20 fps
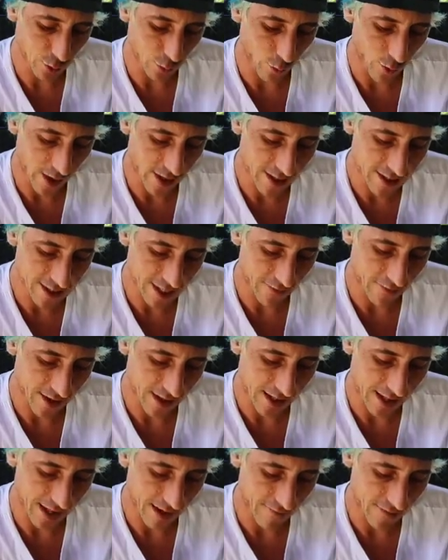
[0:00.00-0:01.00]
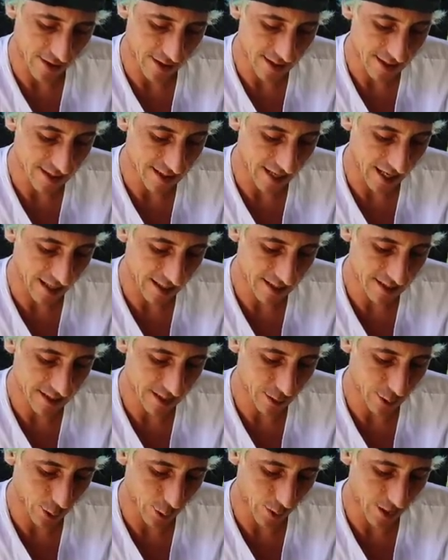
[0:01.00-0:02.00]
27, 11, 6,
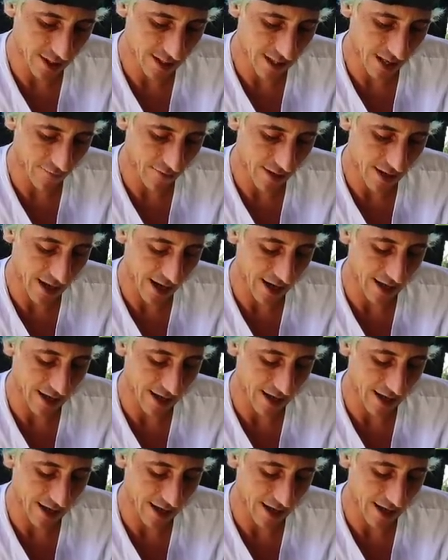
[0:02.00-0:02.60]
37,